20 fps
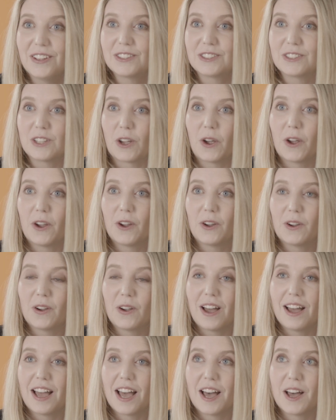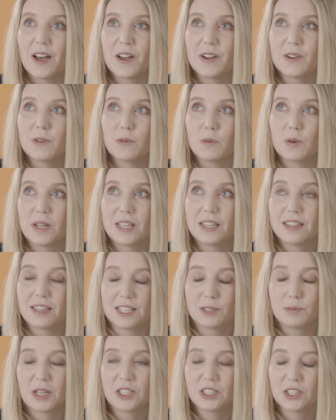So
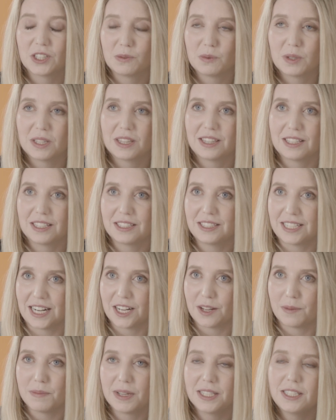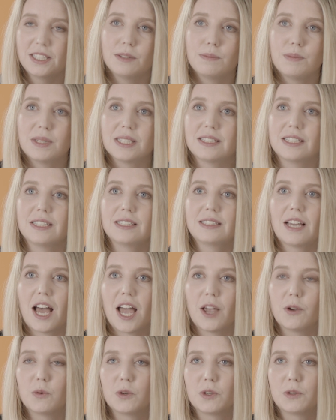especially with the Startup Muster business,
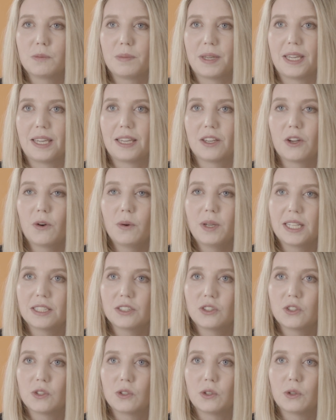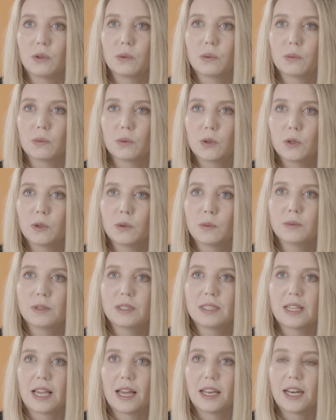I would be going into
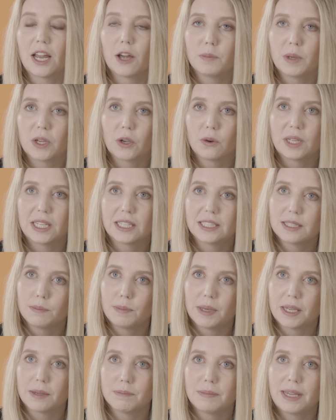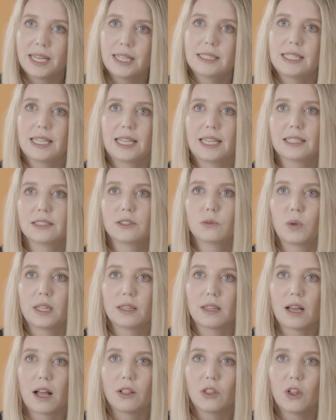rooms and I'd be going into big meetings
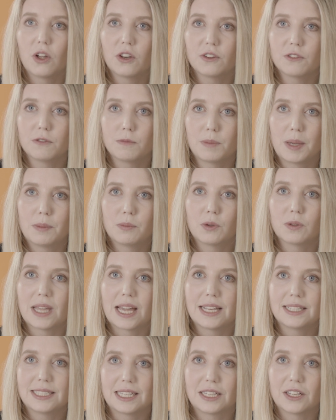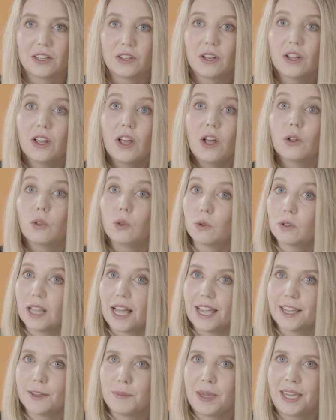with a lot of people that didn't look
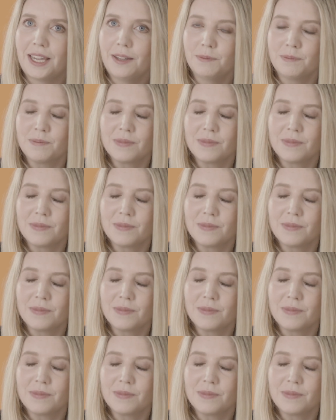like me.